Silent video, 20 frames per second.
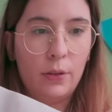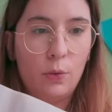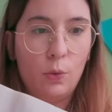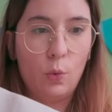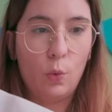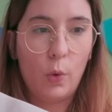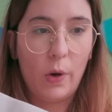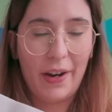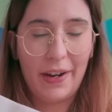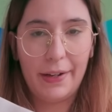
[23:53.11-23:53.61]

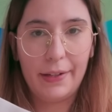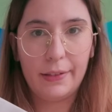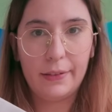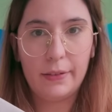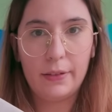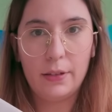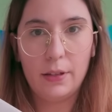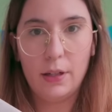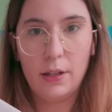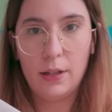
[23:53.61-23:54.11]

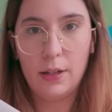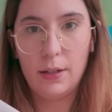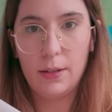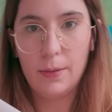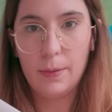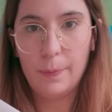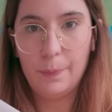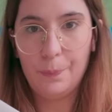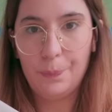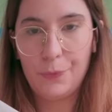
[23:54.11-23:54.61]
white
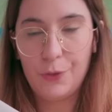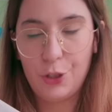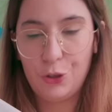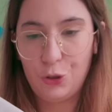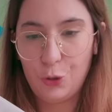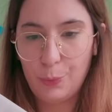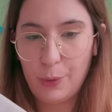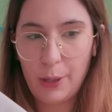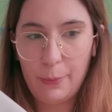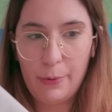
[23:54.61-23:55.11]

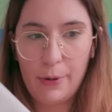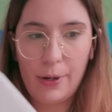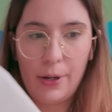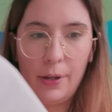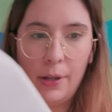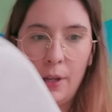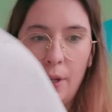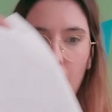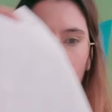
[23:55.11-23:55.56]
tissue paper.